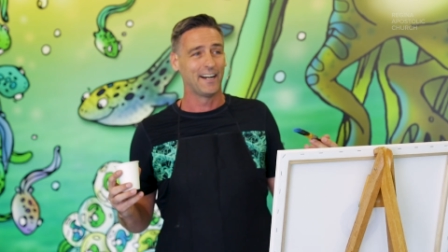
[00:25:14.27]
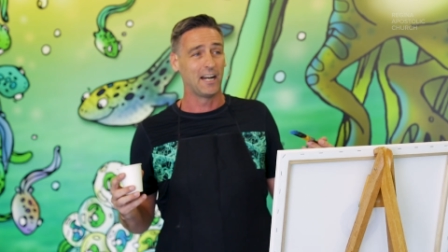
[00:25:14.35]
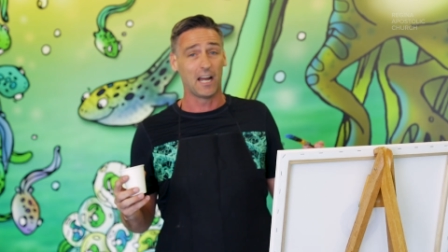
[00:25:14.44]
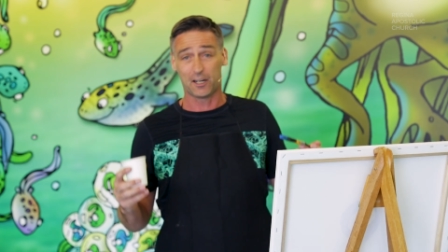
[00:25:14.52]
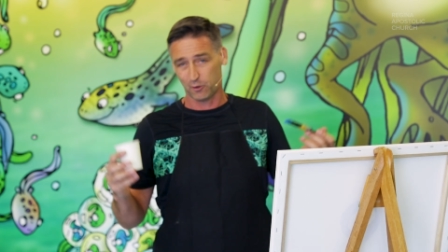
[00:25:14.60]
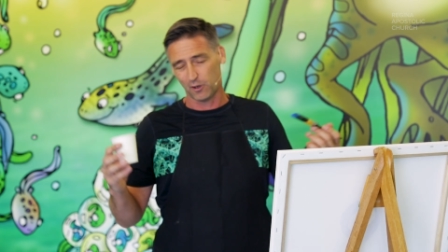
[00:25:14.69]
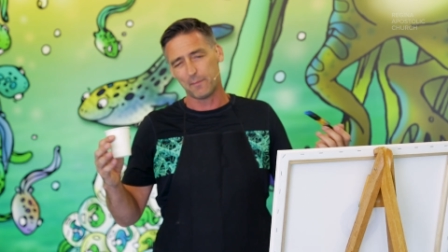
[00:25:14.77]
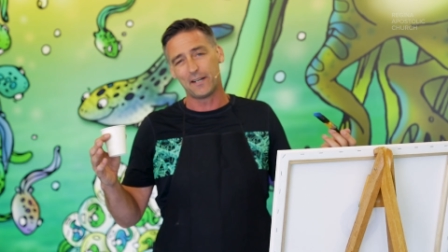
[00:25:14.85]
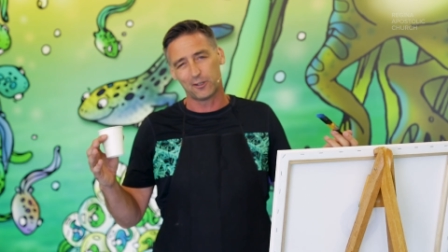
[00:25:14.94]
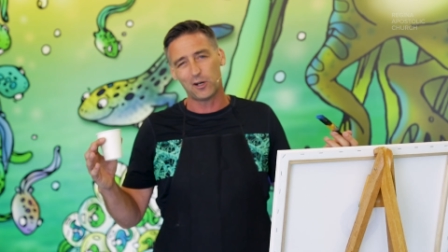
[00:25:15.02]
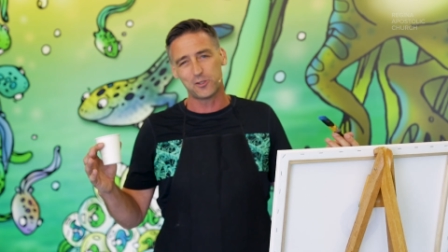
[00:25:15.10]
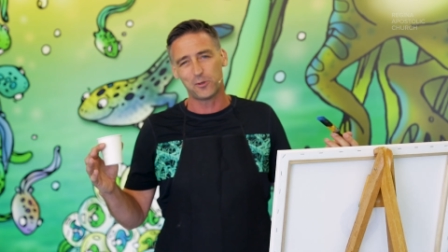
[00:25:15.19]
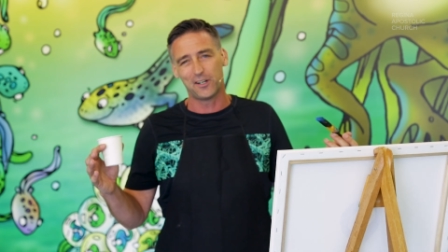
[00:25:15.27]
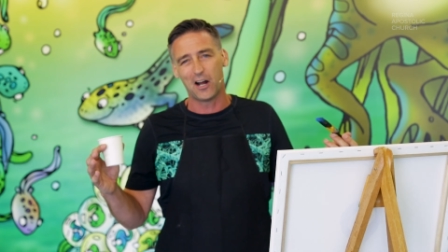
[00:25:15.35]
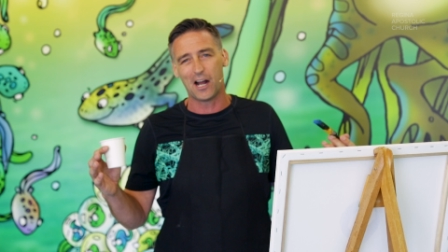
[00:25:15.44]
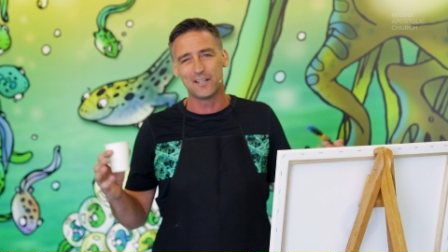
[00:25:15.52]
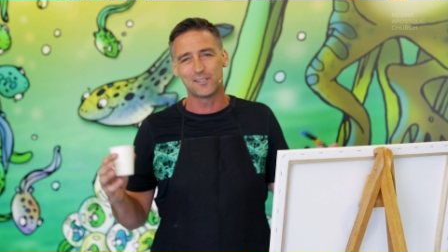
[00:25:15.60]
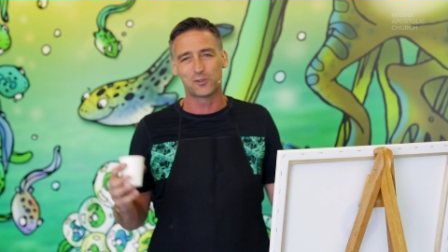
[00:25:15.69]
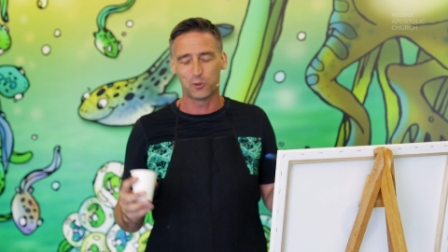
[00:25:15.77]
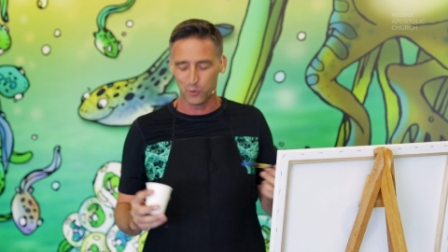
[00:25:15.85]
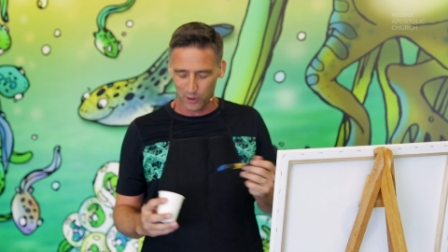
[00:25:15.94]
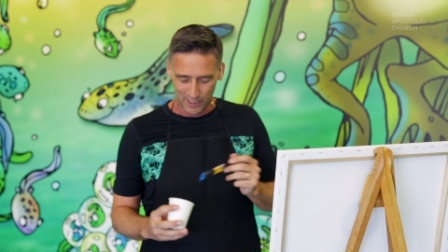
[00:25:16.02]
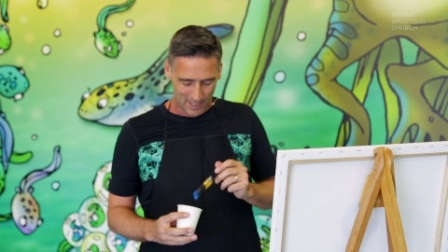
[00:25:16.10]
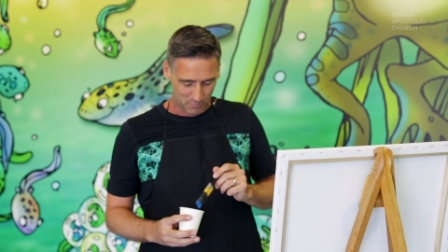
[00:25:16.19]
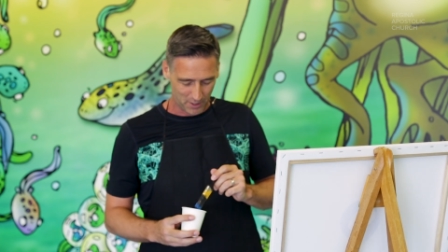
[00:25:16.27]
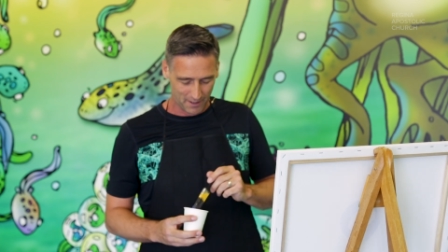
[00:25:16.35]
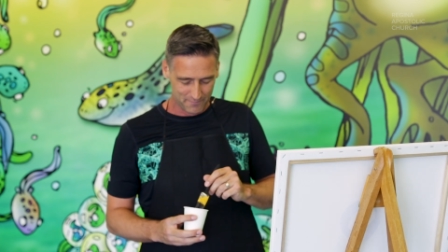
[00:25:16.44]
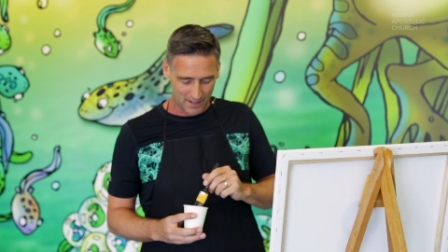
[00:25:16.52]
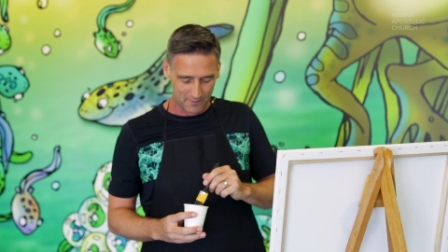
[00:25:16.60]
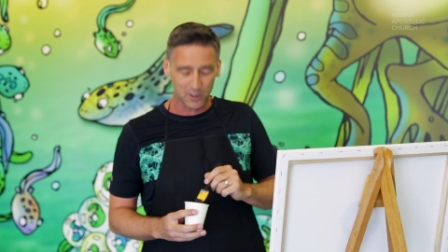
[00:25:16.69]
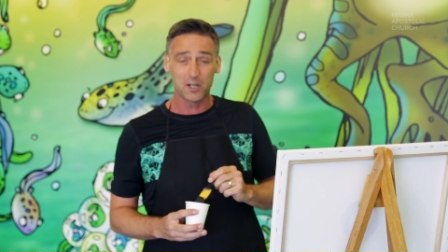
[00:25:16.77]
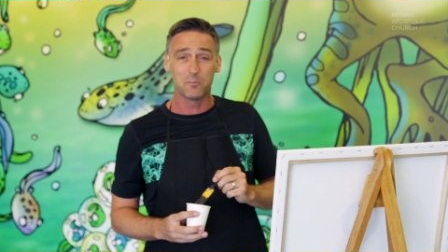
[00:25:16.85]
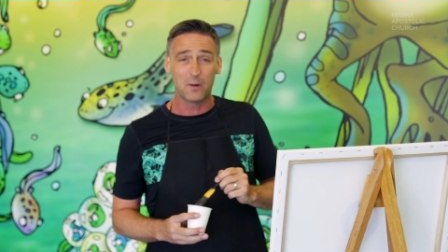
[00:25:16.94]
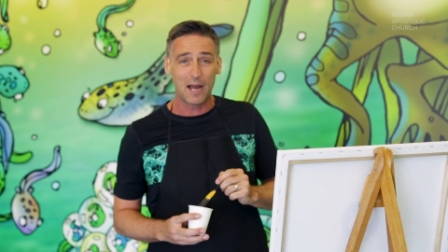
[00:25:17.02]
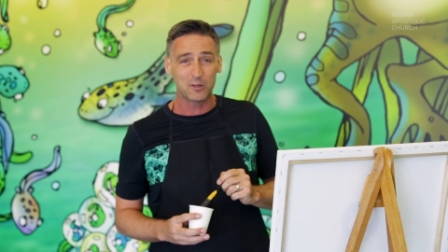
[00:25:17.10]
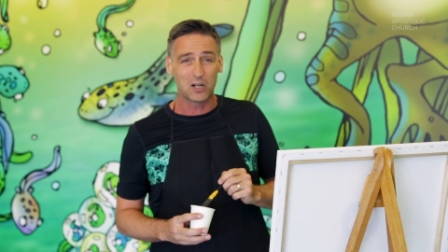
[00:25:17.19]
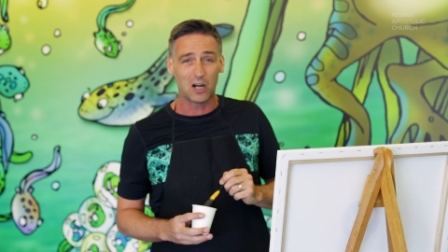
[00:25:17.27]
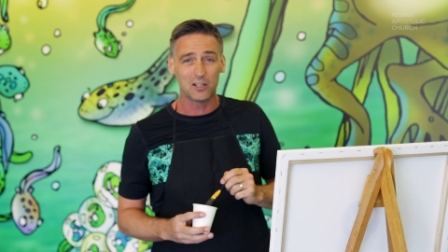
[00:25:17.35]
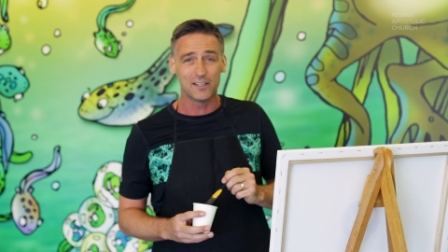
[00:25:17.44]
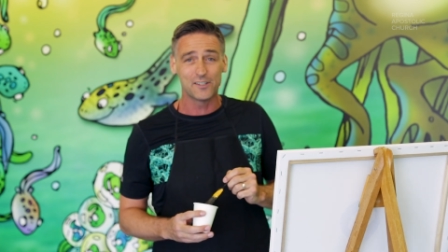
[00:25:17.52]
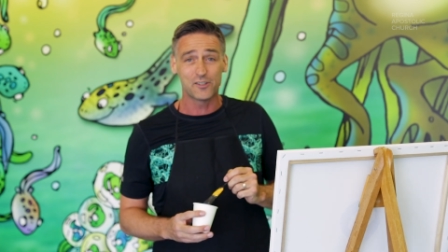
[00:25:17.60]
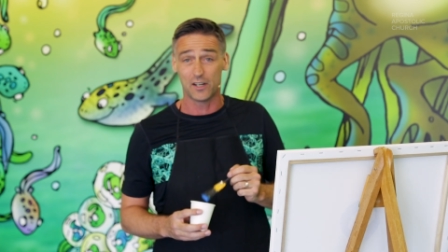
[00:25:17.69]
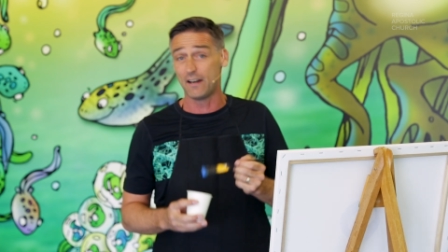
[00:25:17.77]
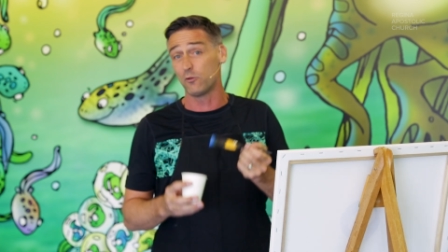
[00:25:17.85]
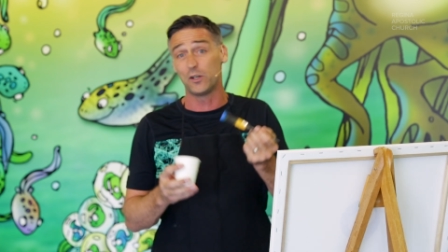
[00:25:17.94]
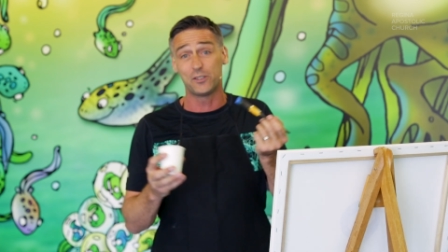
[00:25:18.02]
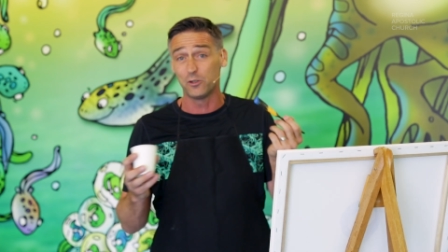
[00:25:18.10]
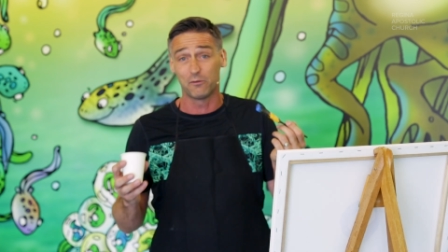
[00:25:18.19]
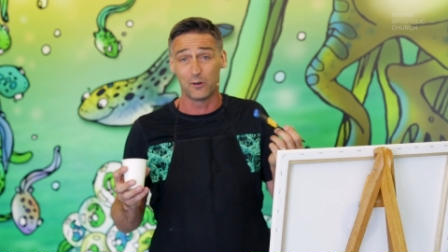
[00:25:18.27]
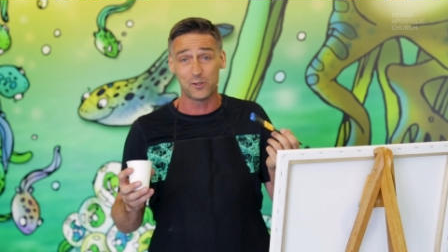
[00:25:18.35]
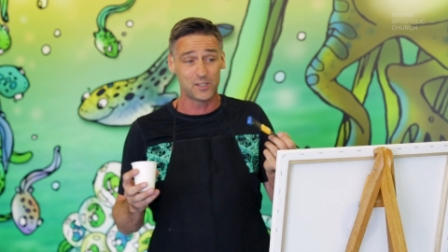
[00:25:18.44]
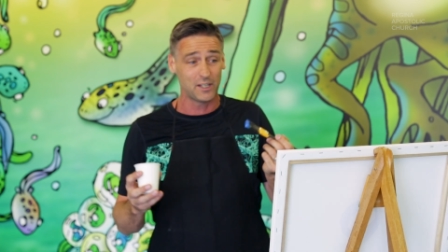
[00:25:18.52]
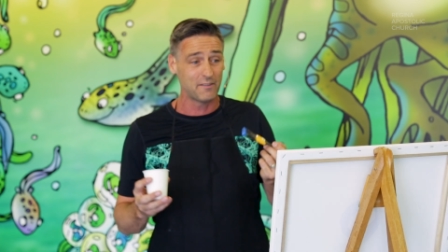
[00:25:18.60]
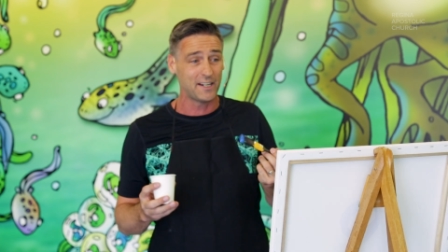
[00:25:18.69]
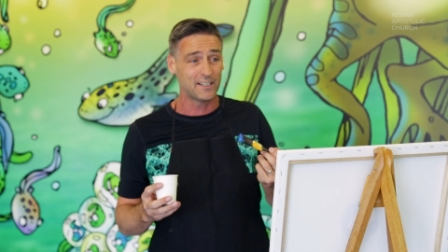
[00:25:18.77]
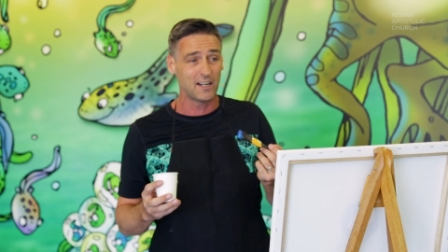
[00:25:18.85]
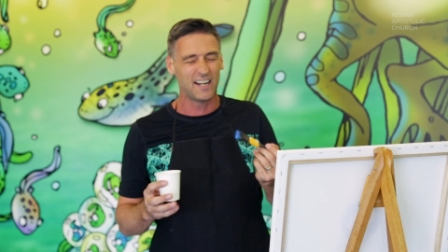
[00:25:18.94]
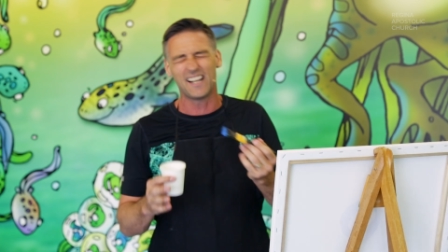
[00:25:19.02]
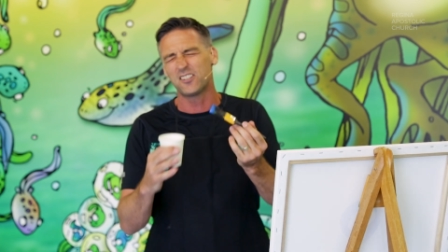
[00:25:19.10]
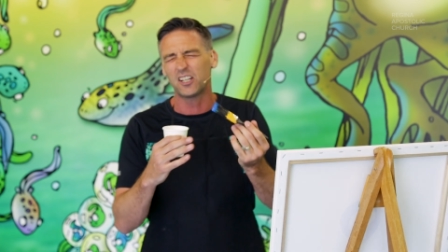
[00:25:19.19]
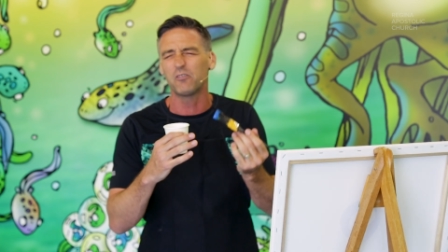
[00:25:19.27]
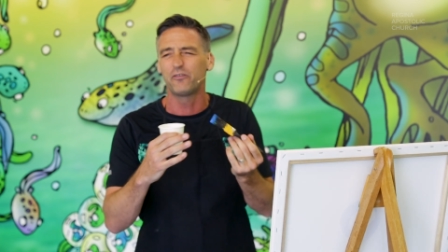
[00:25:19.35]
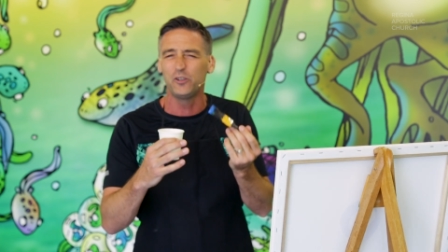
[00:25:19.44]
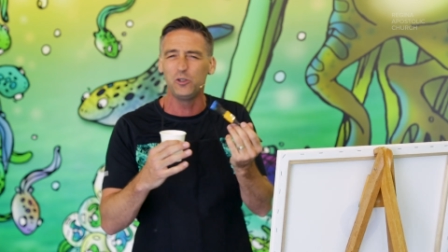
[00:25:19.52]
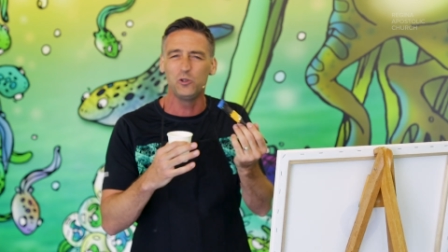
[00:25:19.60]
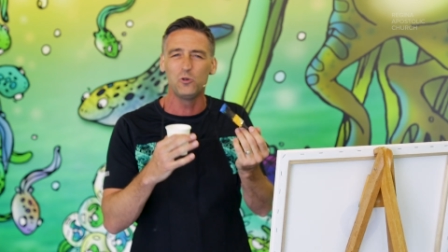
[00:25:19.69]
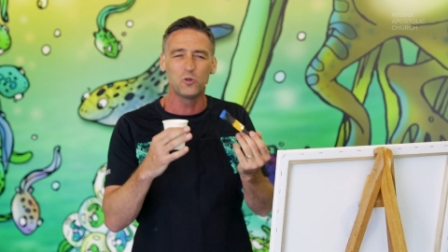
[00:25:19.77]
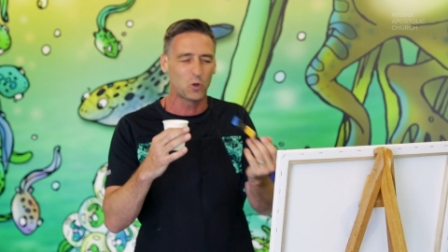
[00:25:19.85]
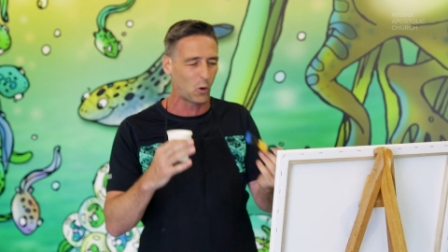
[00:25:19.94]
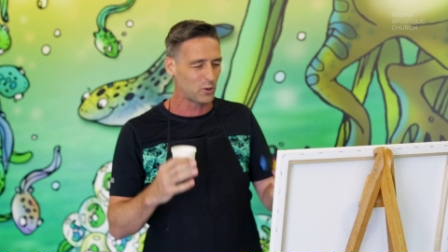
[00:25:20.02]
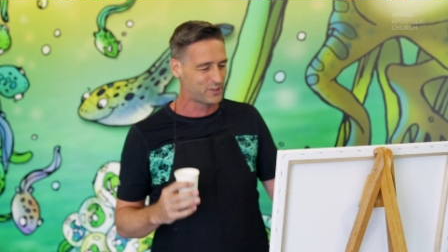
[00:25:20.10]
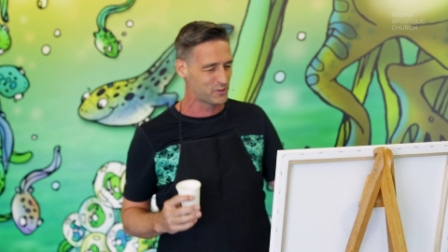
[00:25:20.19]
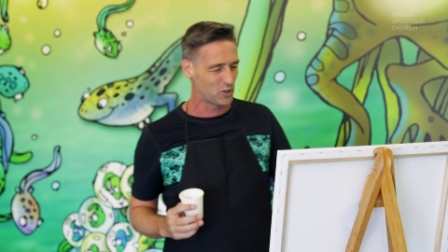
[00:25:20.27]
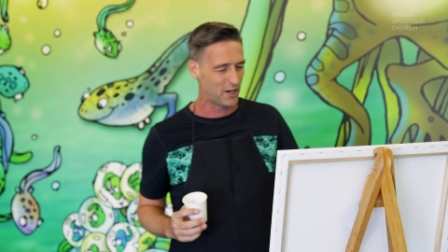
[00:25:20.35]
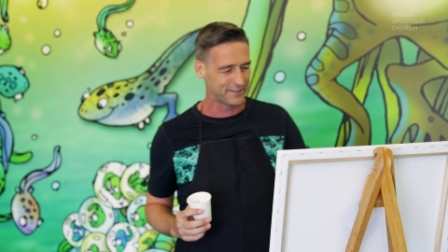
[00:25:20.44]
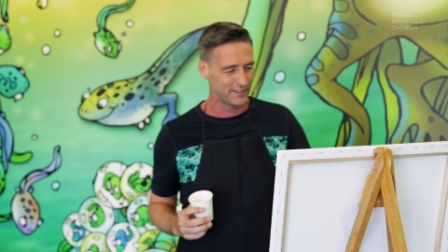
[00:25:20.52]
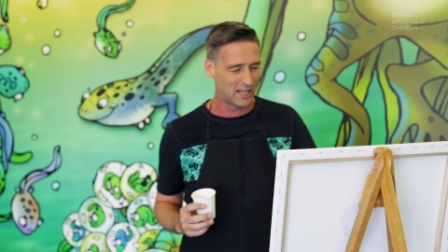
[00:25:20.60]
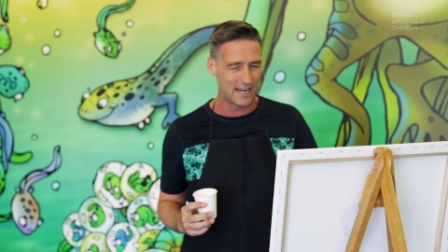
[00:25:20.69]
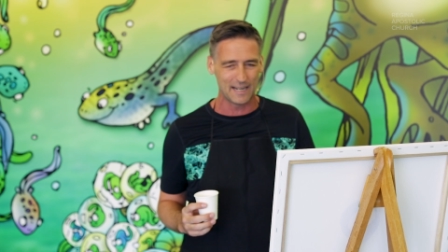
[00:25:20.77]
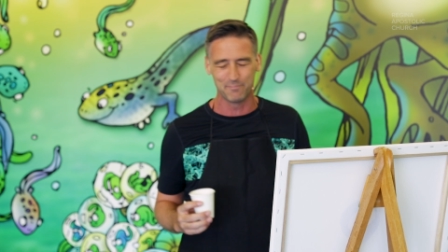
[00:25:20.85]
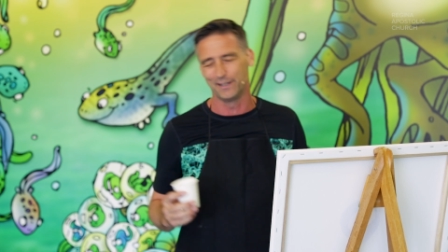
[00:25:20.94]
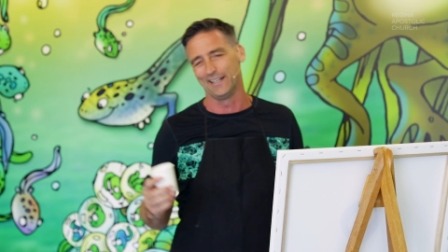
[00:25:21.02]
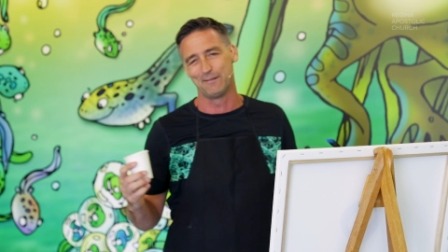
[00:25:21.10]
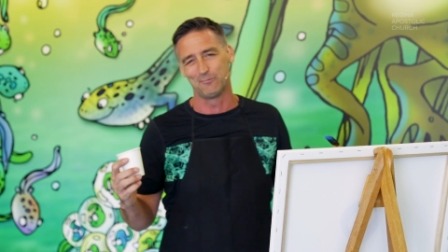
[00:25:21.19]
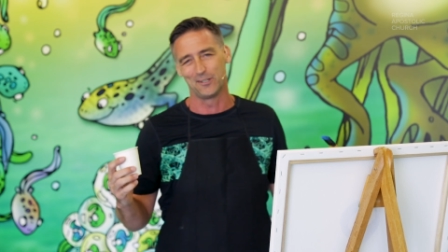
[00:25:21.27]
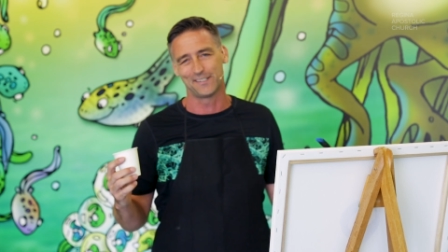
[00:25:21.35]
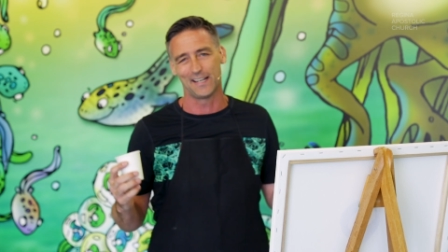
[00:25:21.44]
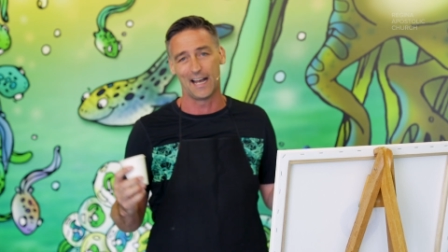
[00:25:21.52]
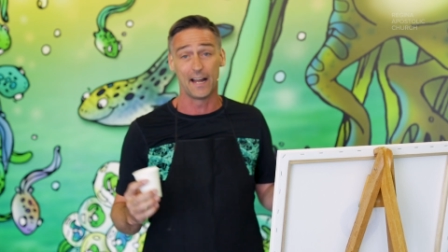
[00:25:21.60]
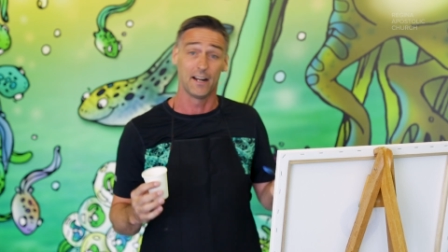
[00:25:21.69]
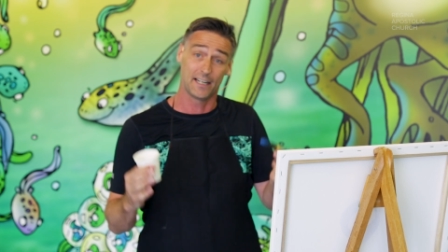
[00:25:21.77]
I, I, I, mean, I graduated high school, but I've never gone to Bible college. I never went to university of any kind. I took a few courses online, but I mean, what's that?